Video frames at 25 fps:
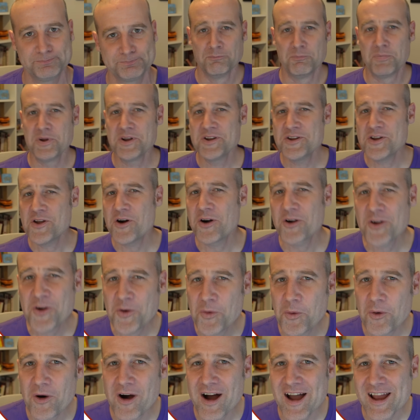But not
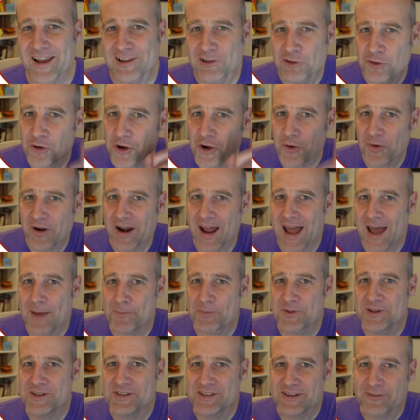quite. Look at what
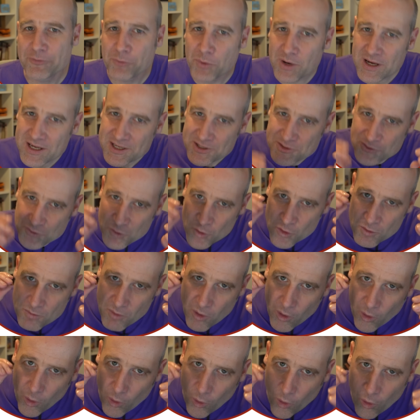happens if we zoom
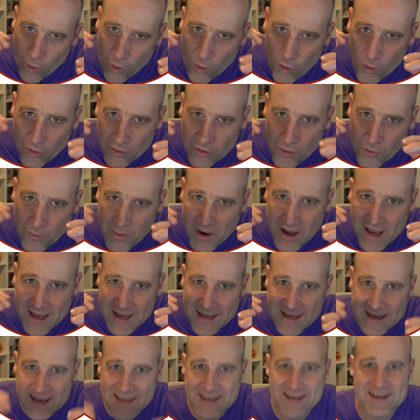all the
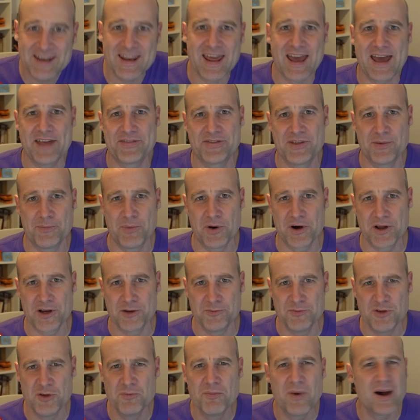way in at the
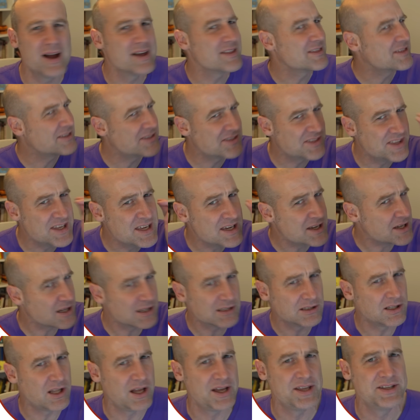bottom. You might think
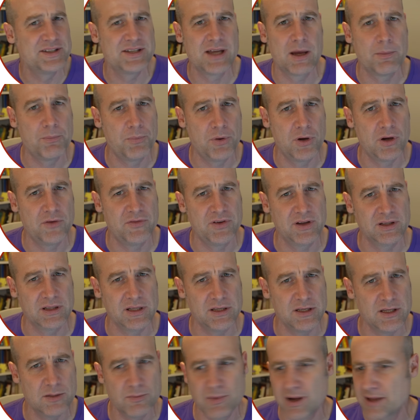it lines up
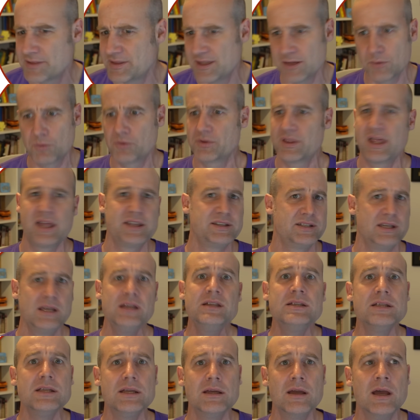perfectly. You might think, well, that's
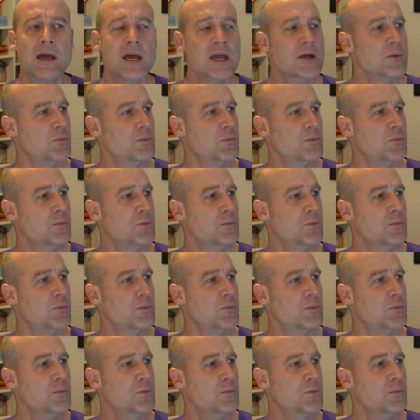easy.